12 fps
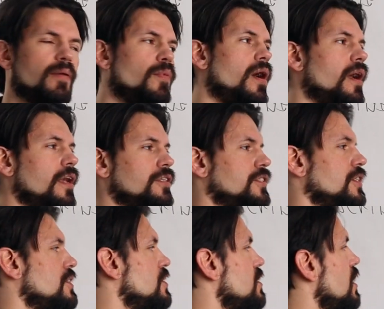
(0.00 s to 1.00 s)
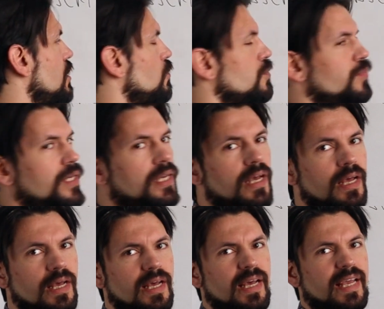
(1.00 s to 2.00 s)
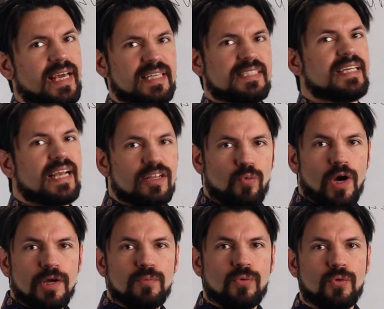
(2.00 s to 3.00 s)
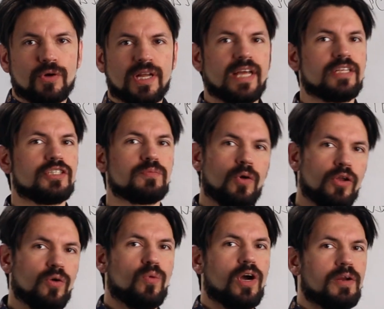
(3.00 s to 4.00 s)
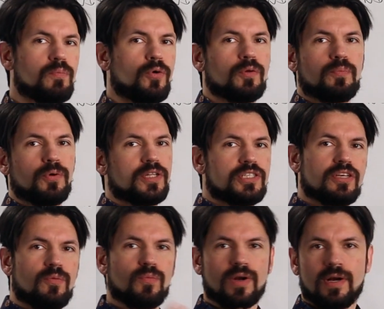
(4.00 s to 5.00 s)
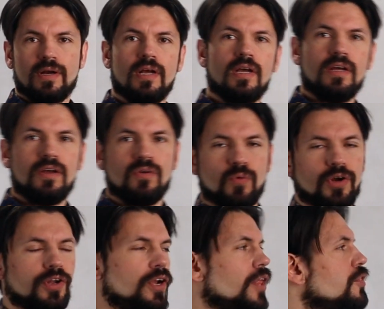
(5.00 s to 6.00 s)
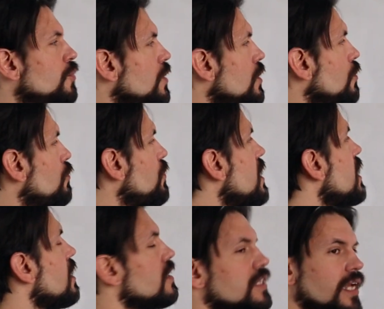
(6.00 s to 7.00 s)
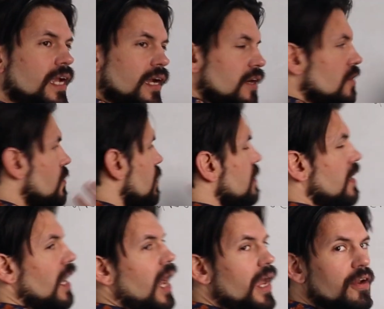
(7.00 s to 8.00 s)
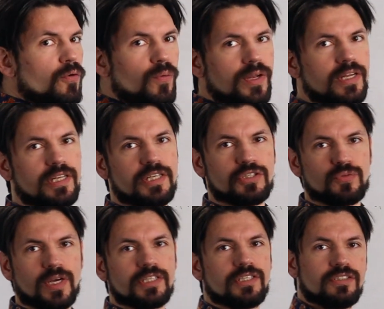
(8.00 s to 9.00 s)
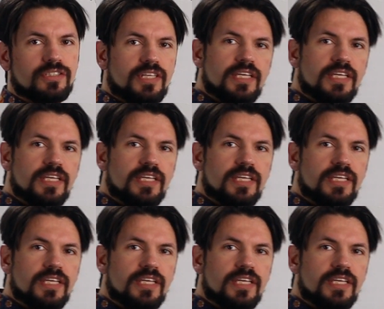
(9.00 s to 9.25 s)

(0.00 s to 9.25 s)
And my suggestion there would be get a second whiteboard, get a smaller whiteboard, put it somewhere where you're not doing your thinking because here I don't want any distractions.